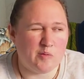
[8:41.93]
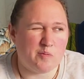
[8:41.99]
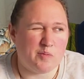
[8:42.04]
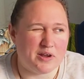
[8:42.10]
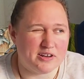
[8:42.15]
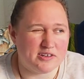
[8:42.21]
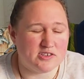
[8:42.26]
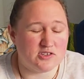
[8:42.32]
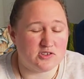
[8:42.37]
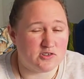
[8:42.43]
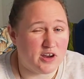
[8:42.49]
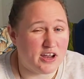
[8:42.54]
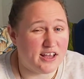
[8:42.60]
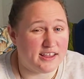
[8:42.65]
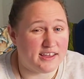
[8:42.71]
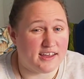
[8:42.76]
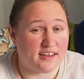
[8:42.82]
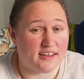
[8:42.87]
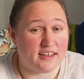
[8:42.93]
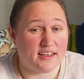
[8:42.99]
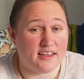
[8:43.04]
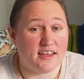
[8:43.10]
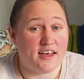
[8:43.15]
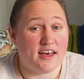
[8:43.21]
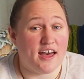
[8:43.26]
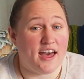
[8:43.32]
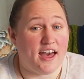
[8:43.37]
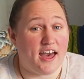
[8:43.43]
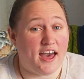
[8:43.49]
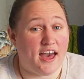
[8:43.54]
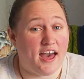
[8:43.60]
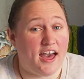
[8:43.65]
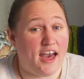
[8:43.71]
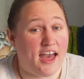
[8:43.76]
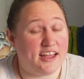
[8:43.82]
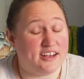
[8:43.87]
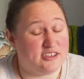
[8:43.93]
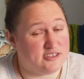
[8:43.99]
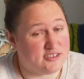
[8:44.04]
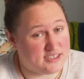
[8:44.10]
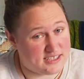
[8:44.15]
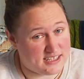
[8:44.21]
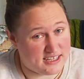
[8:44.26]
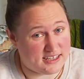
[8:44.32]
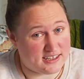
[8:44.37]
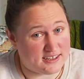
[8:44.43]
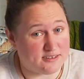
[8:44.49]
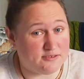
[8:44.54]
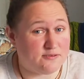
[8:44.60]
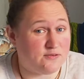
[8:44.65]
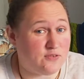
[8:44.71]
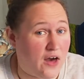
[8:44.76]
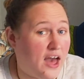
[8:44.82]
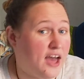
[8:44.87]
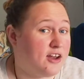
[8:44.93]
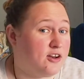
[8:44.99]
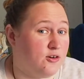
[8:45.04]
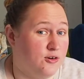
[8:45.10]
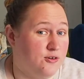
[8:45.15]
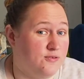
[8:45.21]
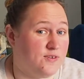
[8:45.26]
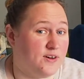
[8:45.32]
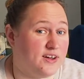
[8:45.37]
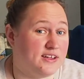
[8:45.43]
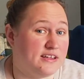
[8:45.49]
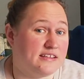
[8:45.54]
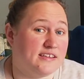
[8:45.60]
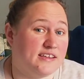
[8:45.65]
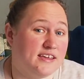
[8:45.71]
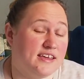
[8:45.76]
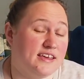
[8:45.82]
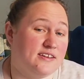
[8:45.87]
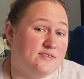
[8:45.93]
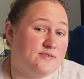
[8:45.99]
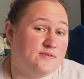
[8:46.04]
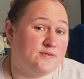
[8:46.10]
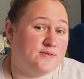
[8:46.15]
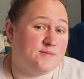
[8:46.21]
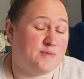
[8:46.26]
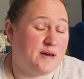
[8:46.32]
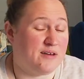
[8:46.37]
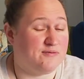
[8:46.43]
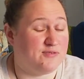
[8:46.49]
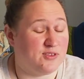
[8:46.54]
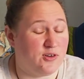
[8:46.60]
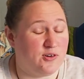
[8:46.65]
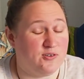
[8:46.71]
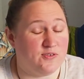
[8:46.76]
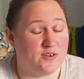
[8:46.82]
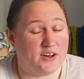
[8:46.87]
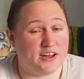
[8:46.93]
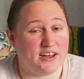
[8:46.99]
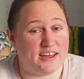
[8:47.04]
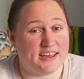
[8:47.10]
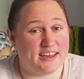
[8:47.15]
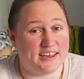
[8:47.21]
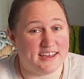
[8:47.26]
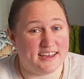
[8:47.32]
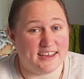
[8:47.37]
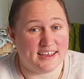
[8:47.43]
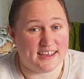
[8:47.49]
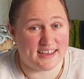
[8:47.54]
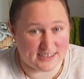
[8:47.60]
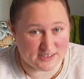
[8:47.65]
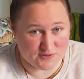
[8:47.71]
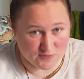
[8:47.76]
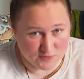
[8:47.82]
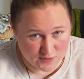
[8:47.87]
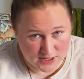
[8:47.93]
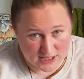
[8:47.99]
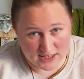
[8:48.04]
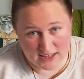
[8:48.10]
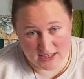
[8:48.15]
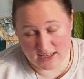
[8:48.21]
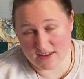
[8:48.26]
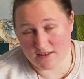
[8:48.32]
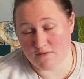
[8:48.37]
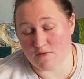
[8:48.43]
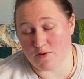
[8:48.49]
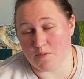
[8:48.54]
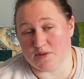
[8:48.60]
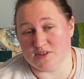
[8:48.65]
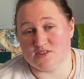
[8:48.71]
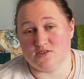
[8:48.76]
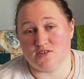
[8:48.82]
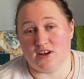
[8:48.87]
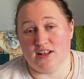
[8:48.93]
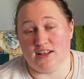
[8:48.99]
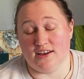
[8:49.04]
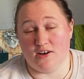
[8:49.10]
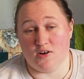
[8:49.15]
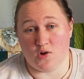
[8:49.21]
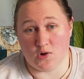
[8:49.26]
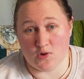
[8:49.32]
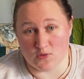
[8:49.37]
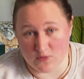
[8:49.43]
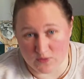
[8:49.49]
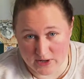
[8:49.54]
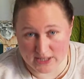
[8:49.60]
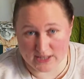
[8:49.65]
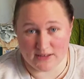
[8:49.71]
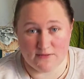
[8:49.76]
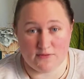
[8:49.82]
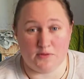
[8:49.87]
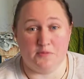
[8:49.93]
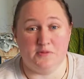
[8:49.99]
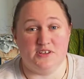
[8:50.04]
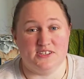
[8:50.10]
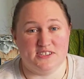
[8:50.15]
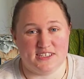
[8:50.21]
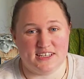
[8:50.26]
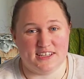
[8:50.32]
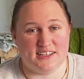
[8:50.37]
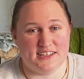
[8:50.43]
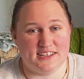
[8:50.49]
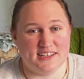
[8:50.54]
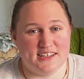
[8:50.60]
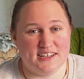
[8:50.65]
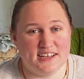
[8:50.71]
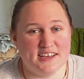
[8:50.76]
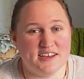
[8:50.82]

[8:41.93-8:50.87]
but Australia and New Zealand fight over if pavlova is really from Australia or really from New Zealand.